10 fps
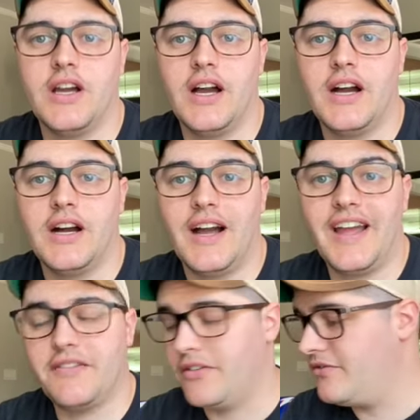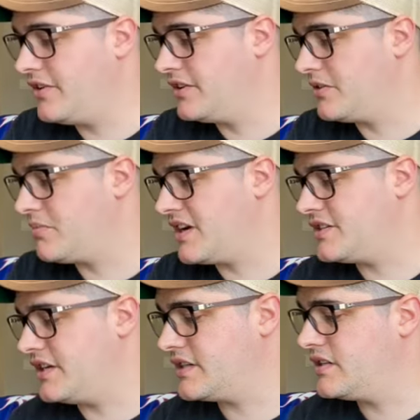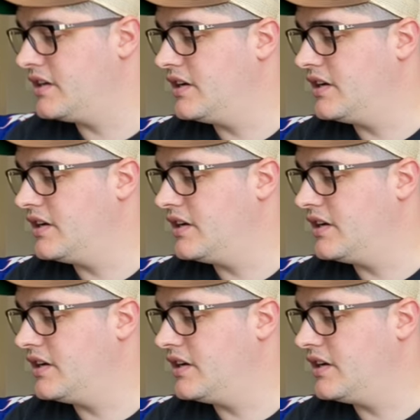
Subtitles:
I have a fun little project